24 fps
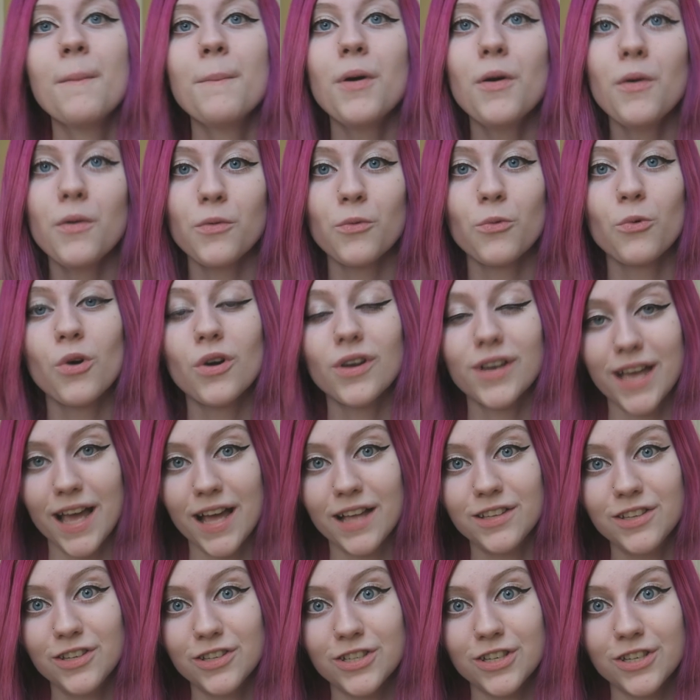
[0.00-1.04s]
But what
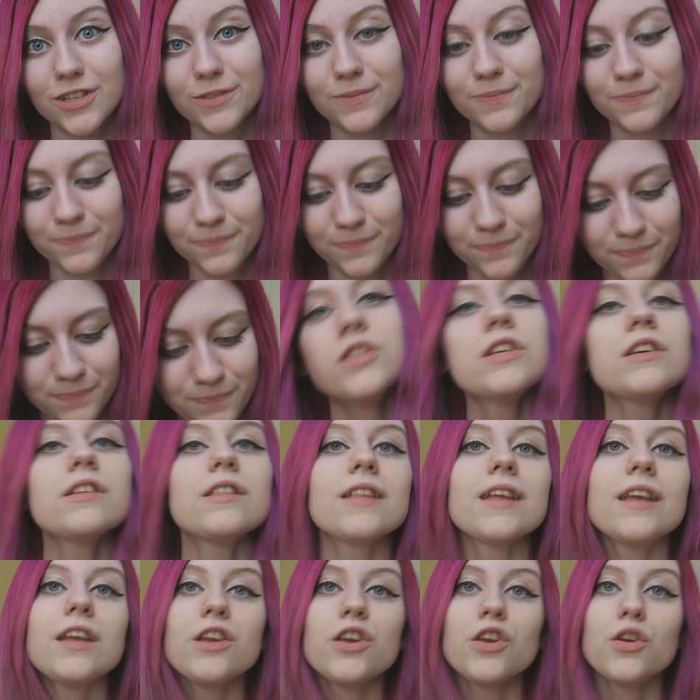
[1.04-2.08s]
can you do? Do you
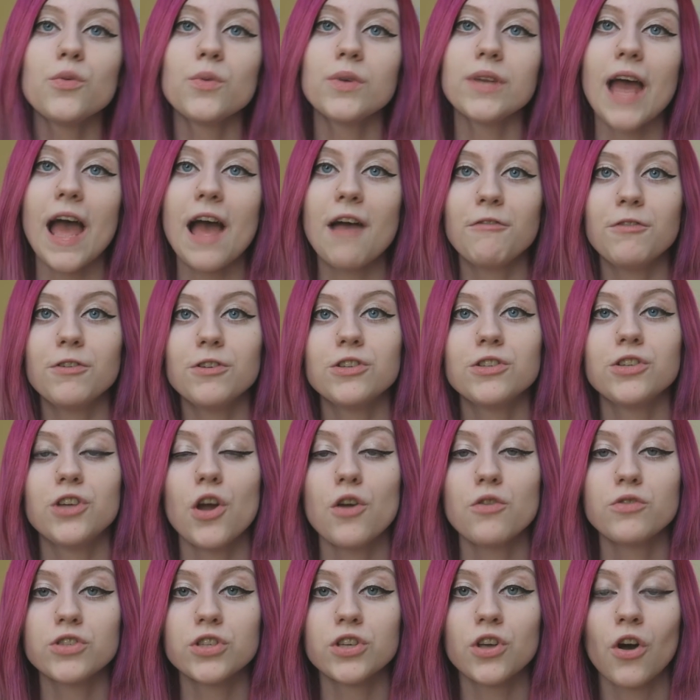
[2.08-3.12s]
think you would ever
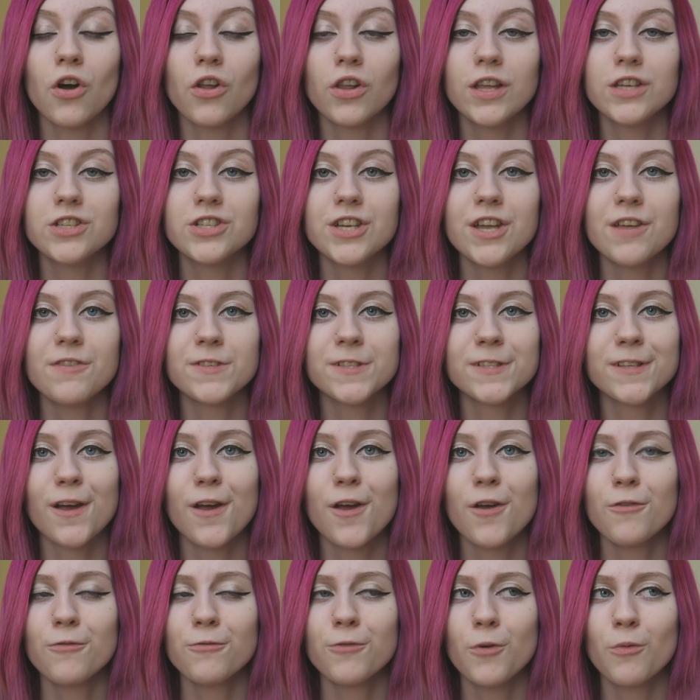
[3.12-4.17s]
go to college, and if
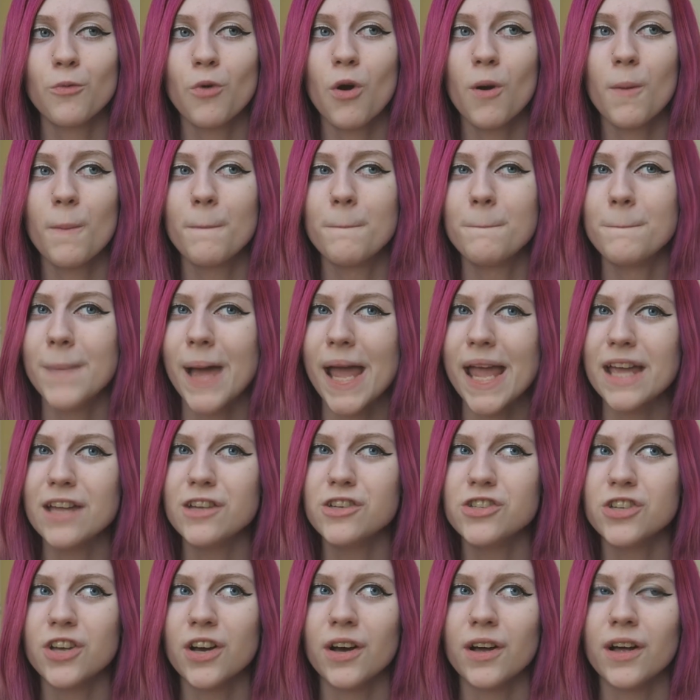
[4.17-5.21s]
so, for what
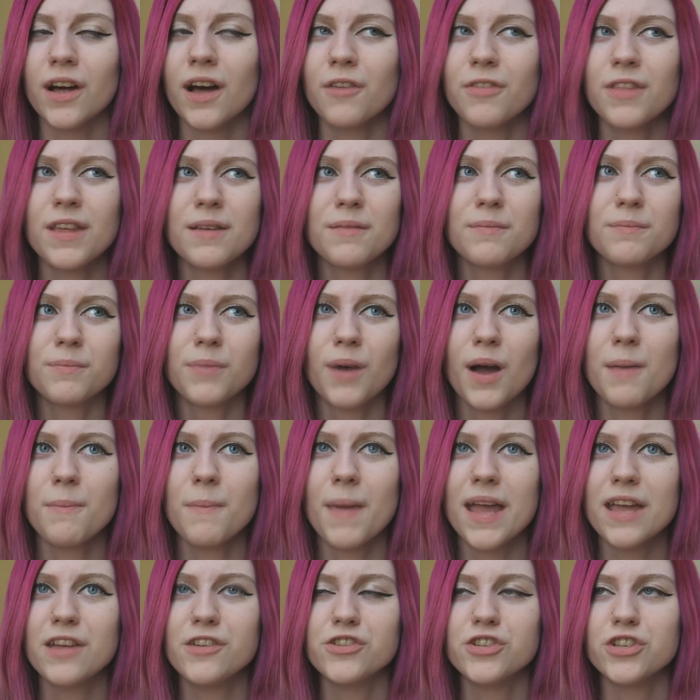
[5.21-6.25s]
major? I think by
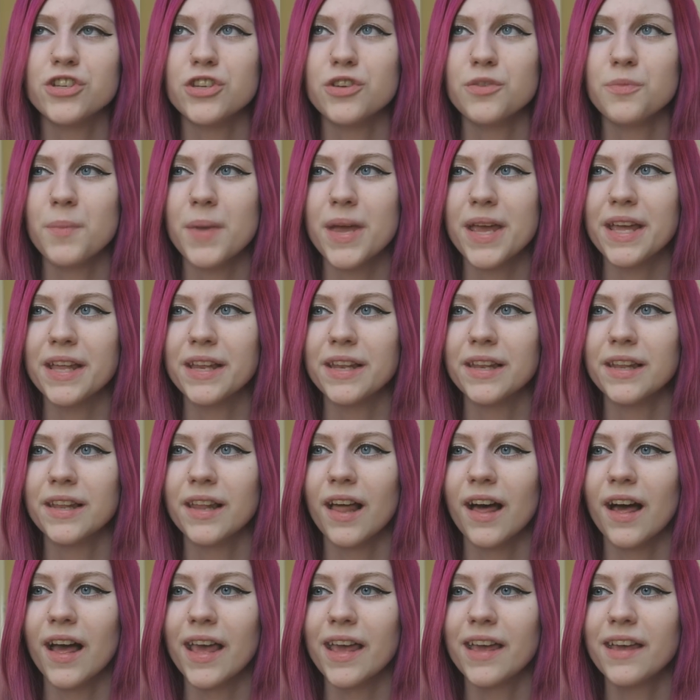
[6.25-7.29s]
major you mean
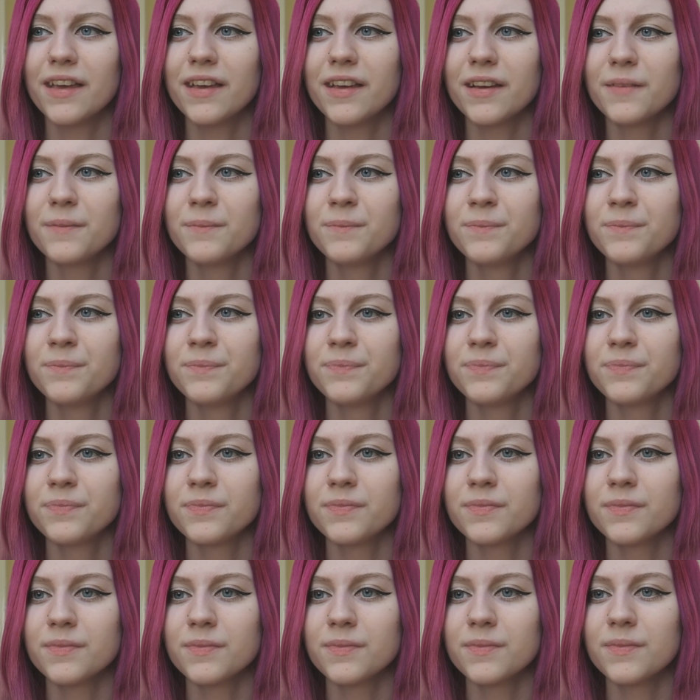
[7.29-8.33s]
like,
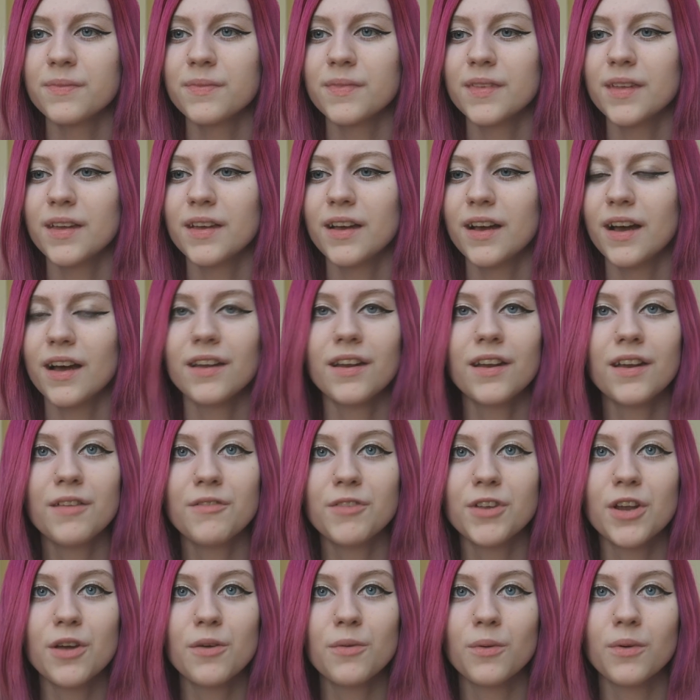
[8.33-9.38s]
I don't
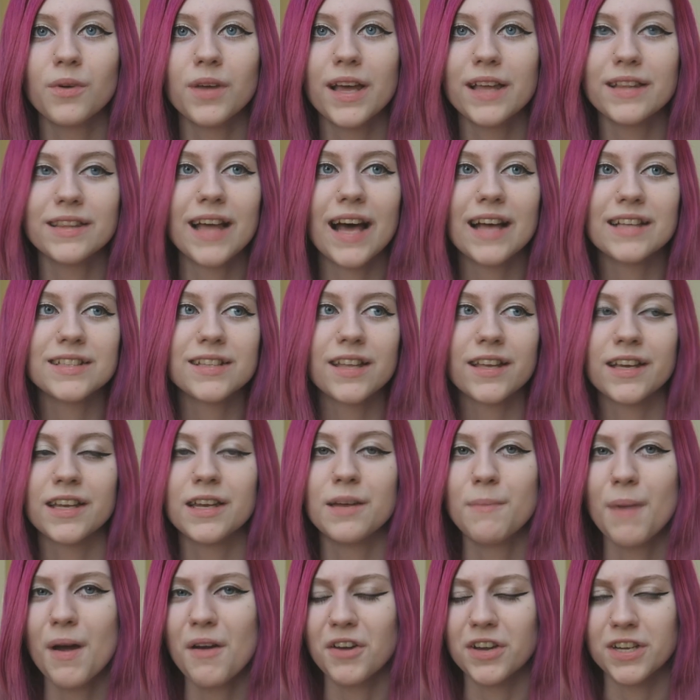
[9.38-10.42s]
even know what that's like
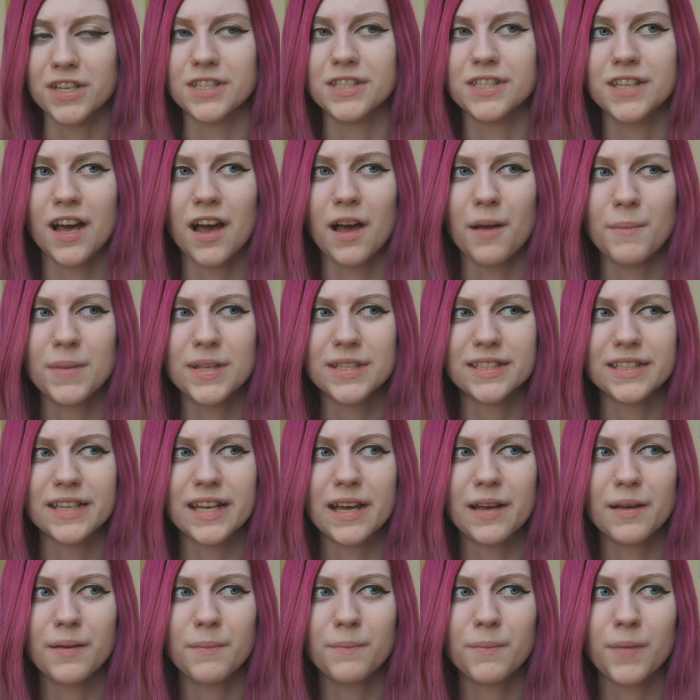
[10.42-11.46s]
an American term, isn't
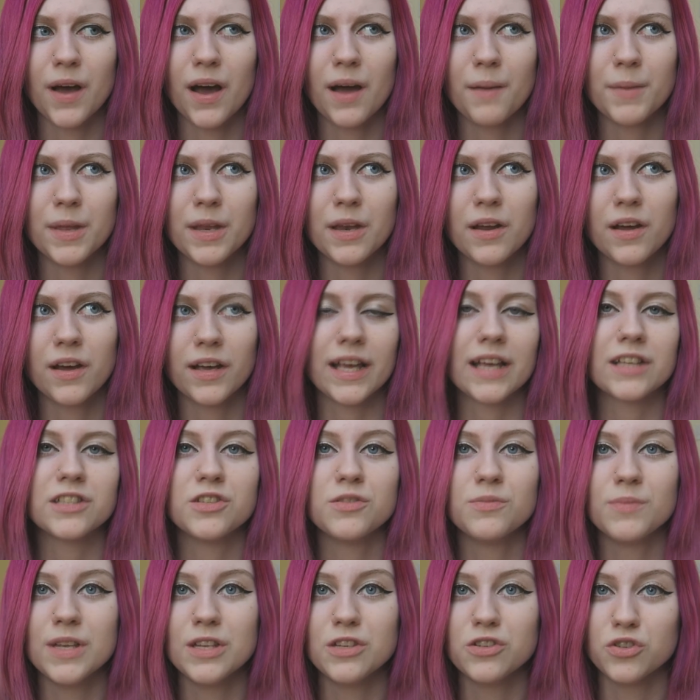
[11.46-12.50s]
it? But I mean, I
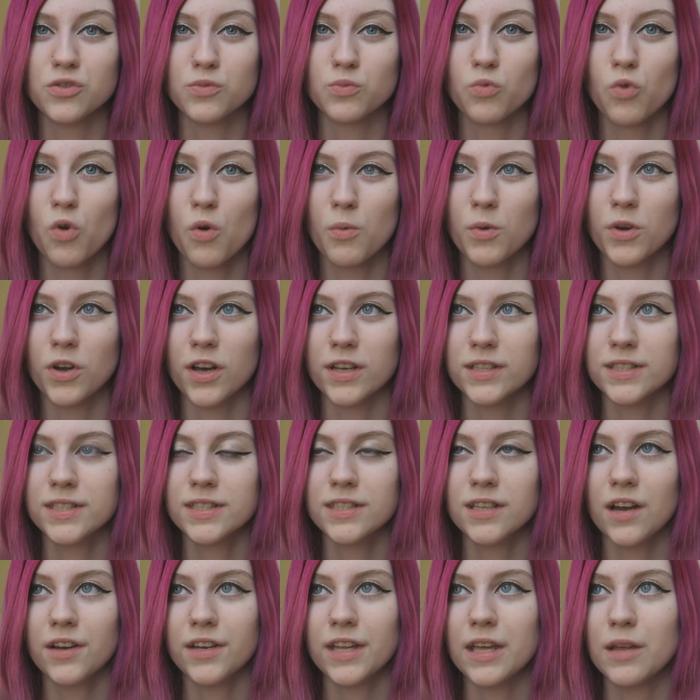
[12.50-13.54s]
guess you mean just what would I
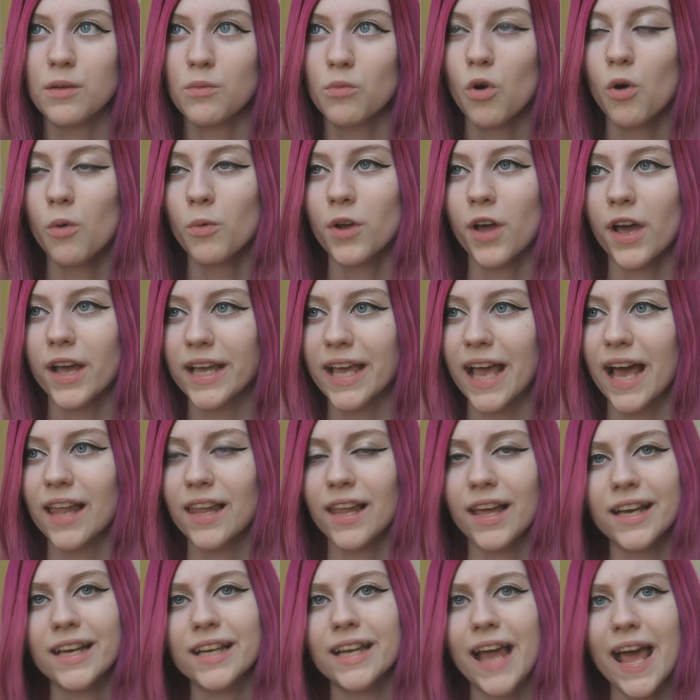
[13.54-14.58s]
study and what would I get
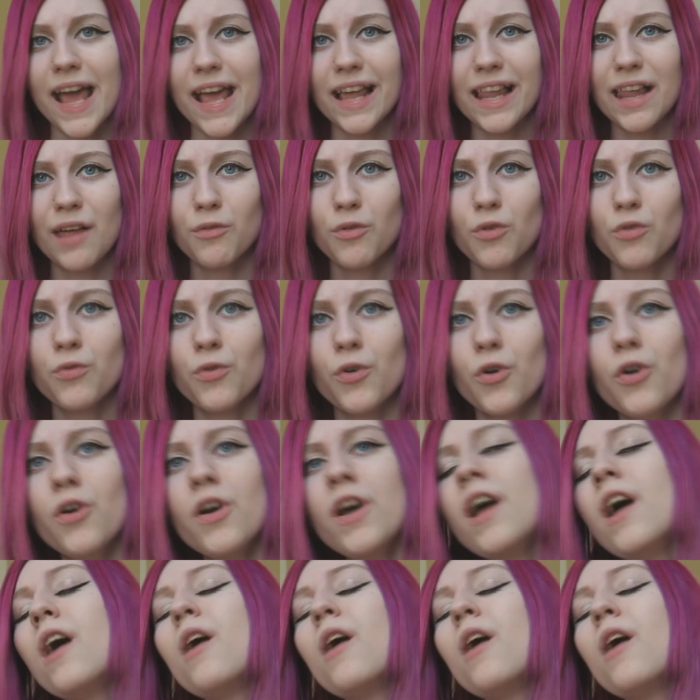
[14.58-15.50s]
like an A level for,